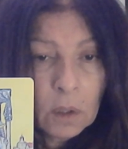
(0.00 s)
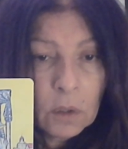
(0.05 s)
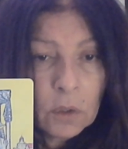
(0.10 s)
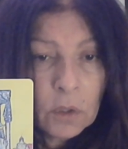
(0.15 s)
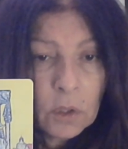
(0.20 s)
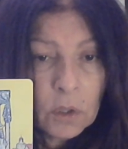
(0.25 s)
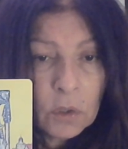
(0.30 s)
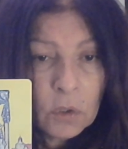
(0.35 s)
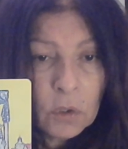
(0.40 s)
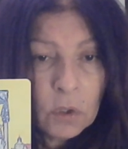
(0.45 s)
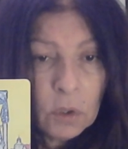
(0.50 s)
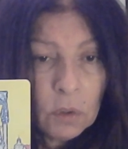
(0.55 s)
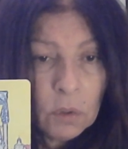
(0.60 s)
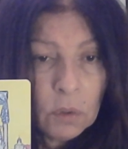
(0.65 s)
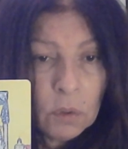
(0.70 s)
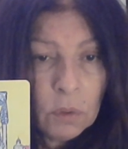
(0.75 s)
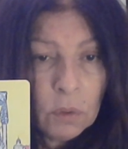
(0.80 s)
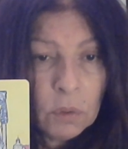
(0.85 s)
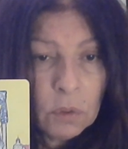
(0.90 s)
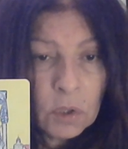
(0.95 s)
The
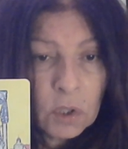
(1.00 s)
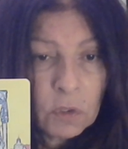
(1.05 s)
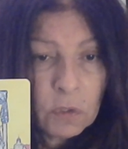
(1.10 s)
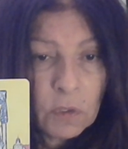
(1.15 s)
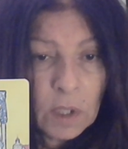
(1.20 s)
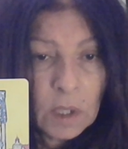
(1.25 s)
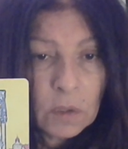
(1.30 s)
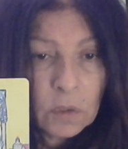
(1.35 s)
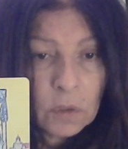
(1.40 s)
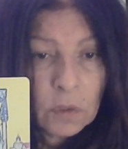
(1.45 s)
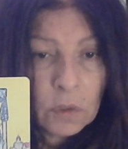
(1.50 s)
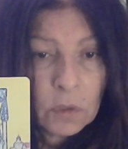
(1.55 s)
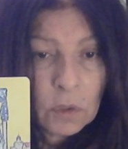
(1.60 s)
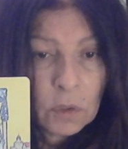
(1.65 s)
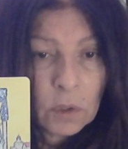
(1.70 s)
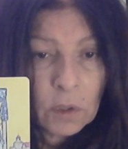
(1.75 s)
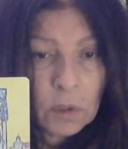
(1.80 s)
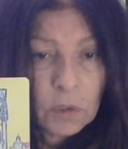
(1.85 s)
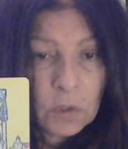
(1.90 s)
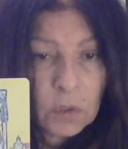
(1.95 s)
two sphinxes
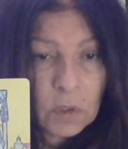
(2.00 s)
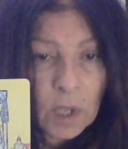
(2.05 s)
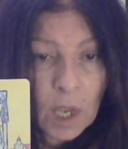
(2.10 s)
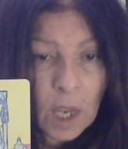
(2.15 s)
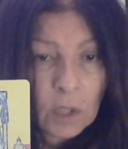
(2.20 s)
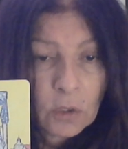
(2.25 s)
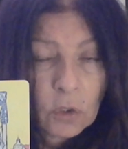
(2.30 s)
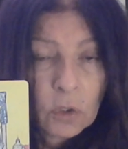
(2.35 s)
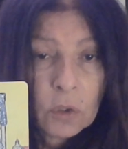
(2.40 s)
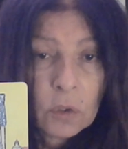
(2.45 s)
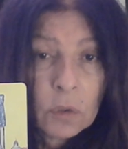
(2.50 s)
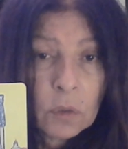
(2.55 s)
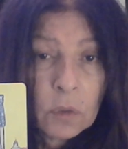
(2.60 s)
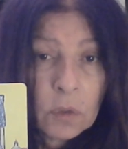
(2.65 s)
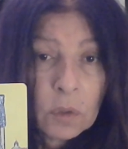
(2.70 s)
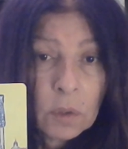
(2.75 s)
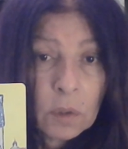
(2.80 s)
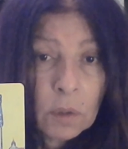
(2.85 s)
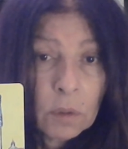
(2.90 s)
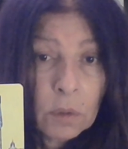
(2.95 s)
are statues.
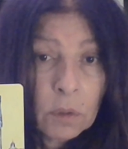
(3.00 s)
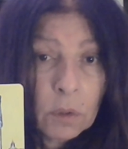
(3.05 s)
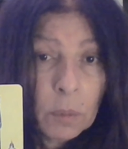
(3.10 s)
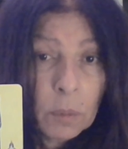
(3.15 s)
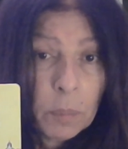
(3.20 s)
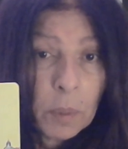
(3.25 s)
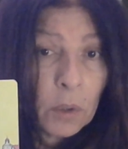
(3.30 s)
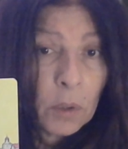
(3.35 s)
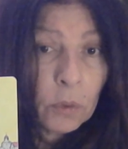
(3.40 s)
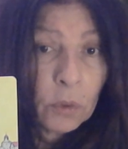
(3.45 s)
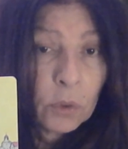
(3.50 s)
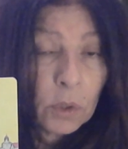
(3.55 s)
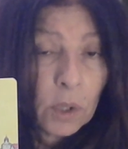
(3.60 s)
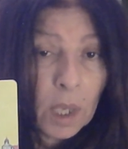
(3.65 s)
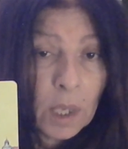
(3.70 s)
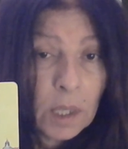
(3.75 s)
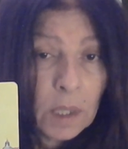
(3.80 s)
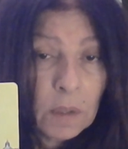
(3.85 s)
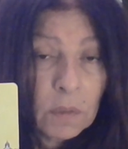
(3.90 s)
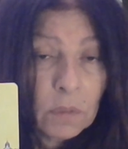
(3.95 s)
They're both
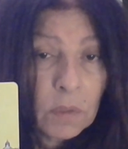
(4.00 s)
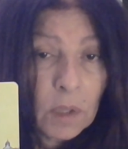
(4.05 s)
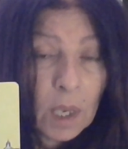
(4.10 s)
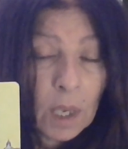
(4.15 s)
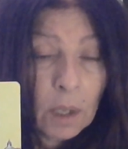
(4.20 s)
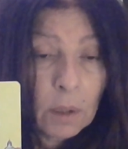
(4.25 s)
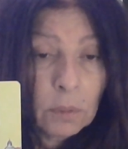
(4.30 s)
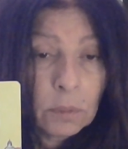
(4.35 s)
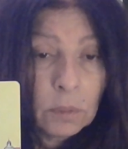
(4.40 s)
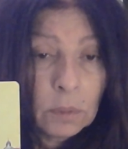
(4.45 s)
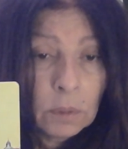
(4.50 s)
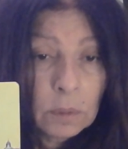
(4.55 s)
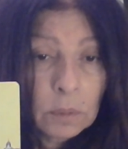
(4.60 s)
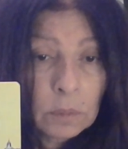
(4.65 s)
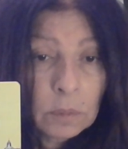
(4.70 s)
lying down.